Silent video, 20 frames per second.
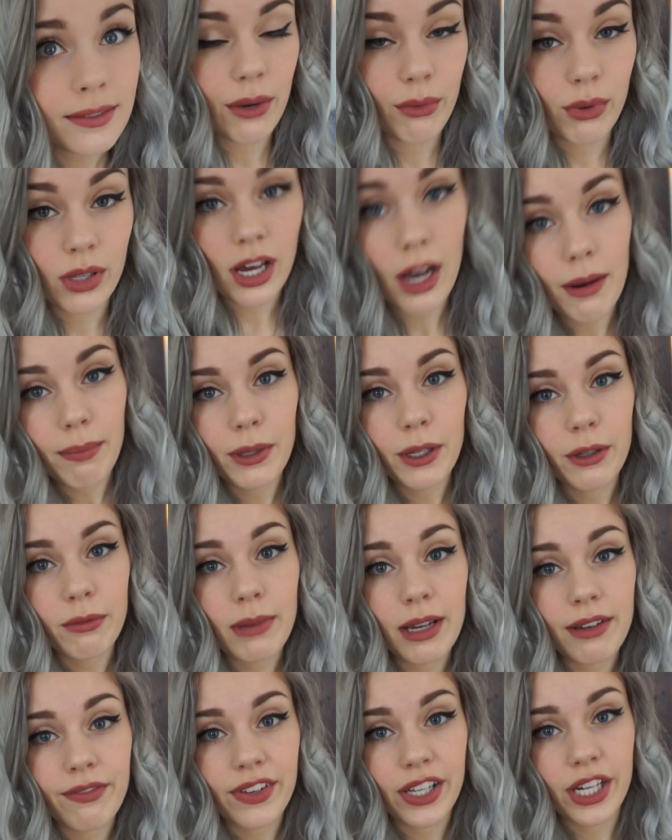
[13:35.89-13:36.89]
I will upload
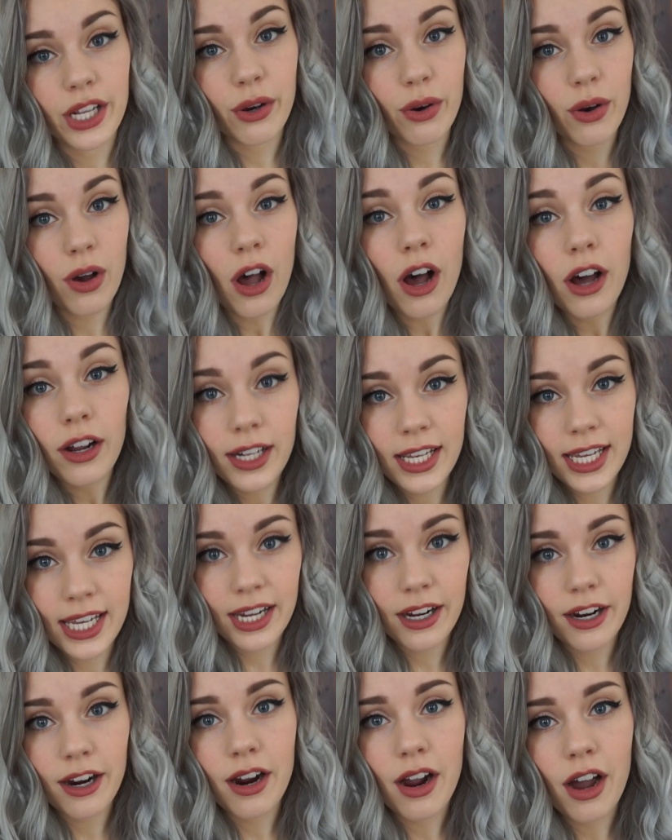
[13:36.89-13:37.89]
my video on
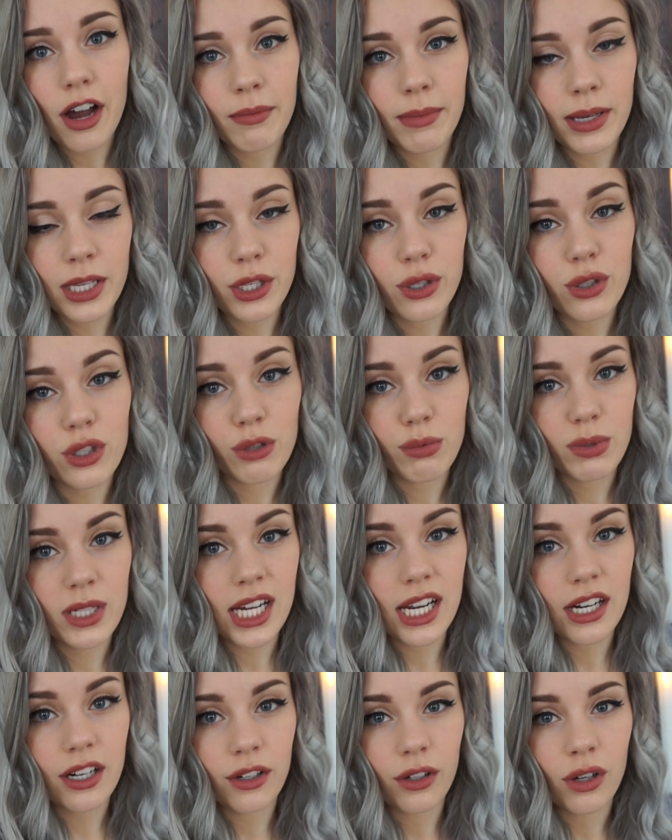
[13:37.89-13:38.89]
here on my YouTube
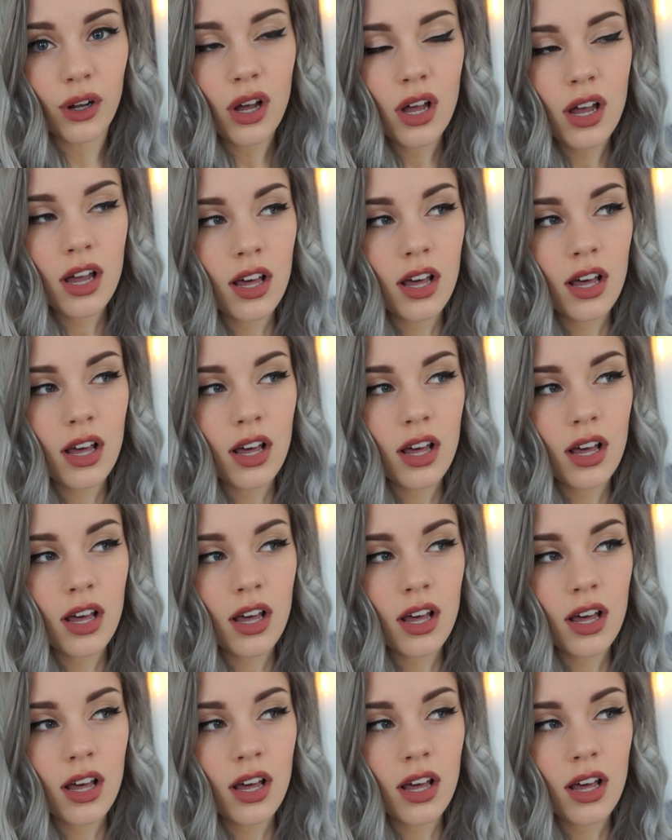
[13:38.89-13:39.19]
channel